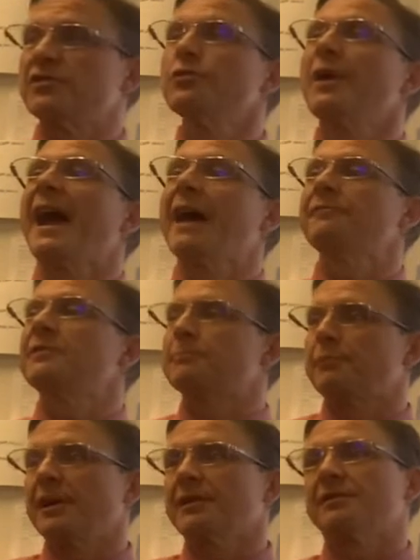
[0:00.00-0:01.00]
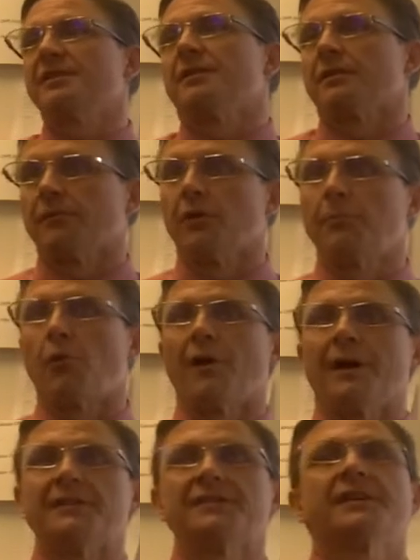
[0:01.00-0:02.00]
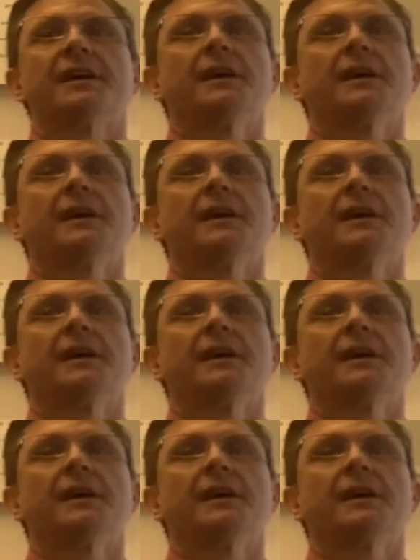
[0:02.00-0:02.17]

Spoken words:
You have to pick the interval points.